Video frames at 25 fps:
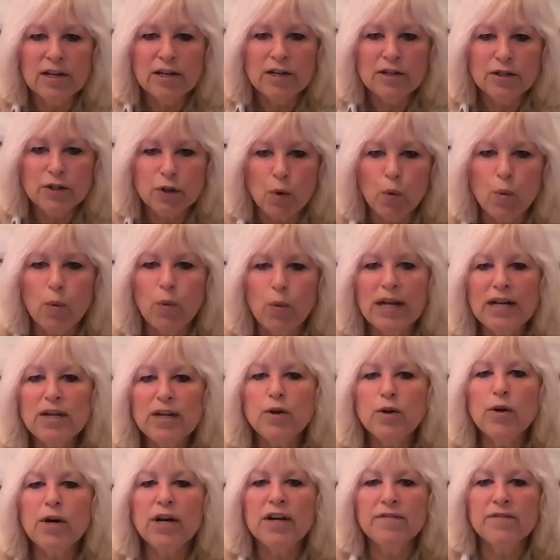So when
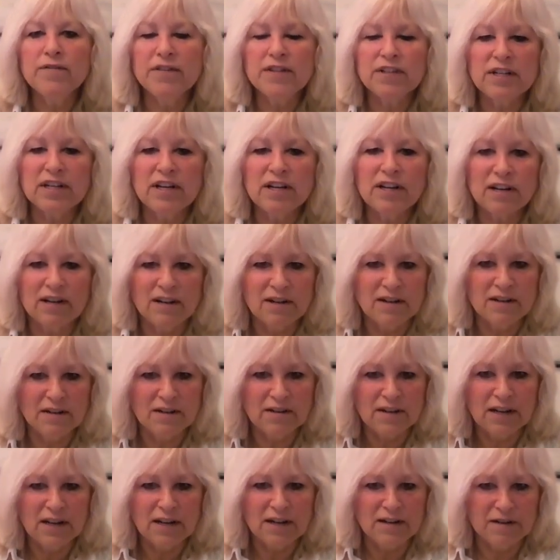you have the
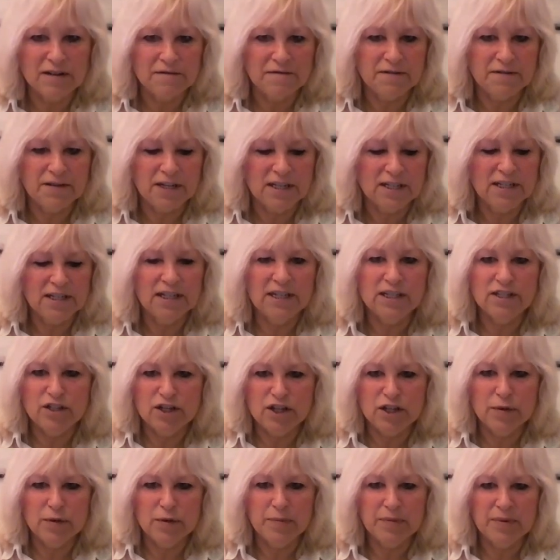RFID
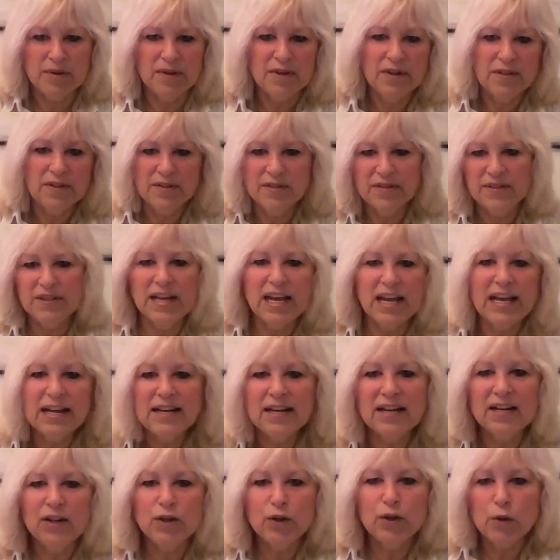chip,
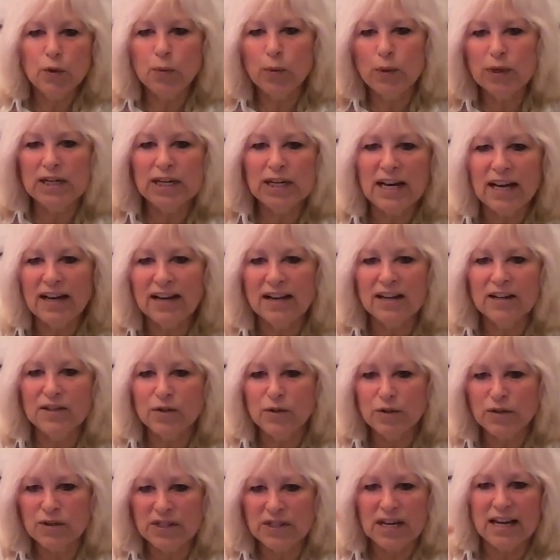then you would like
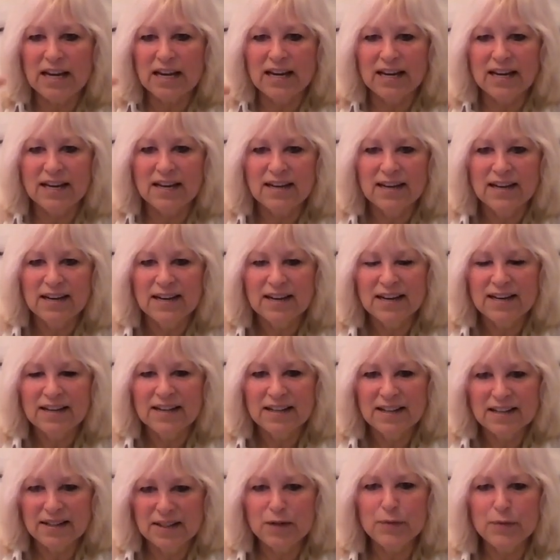to take
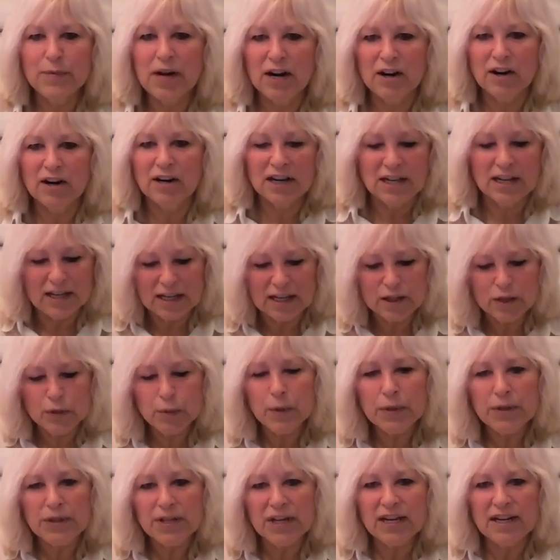the mark. It's
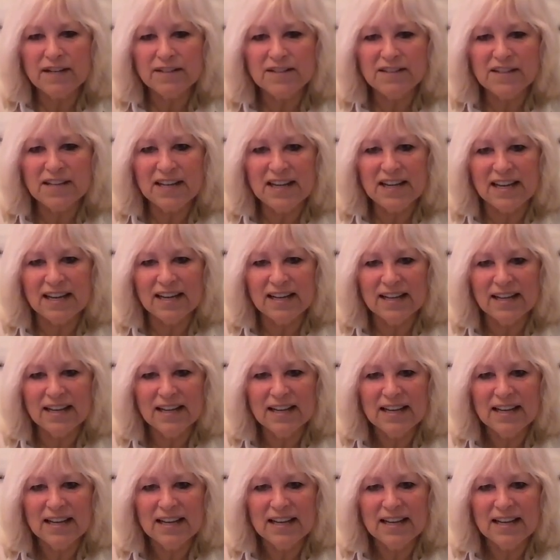what they are saying.